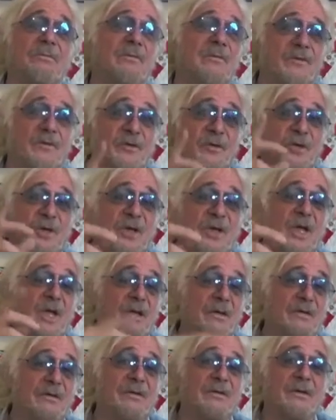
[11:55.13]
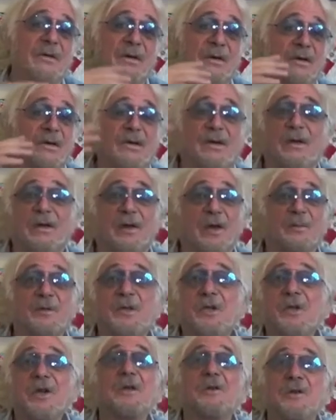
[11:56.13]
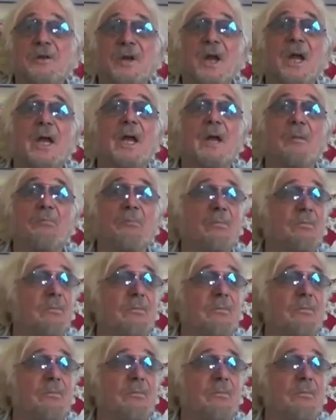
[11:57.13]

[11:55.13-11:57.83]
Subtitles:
So you get your name